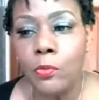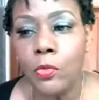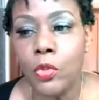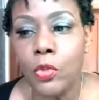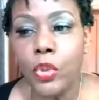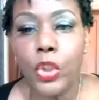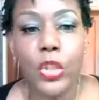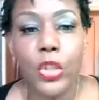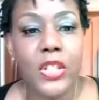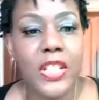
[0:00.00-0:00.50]

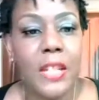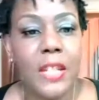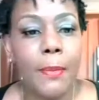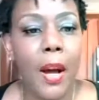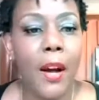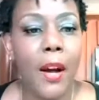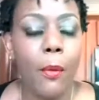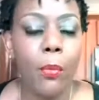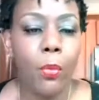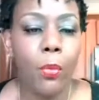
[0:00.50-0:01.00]
You'll see
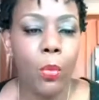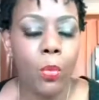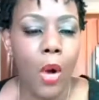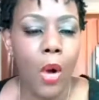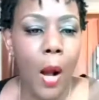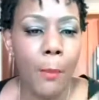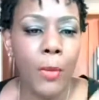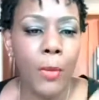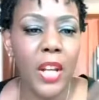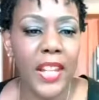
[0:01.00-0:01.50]

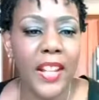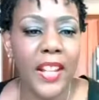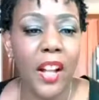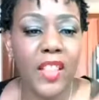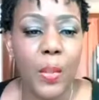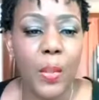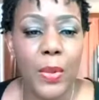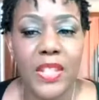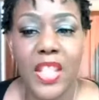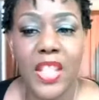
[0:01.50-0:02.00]
Cooking
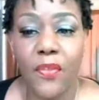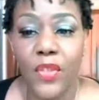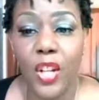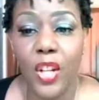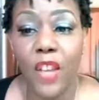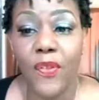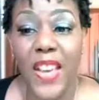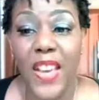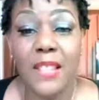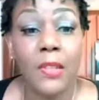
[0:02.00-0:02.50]
Healthy with Tiffany on
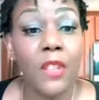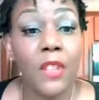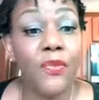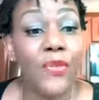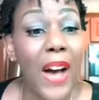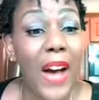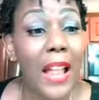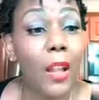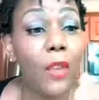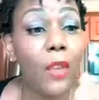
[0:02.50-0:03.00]
Facebook.
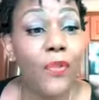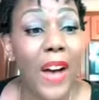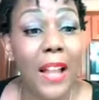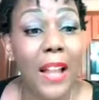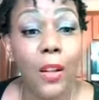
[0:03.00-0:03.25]
Follow.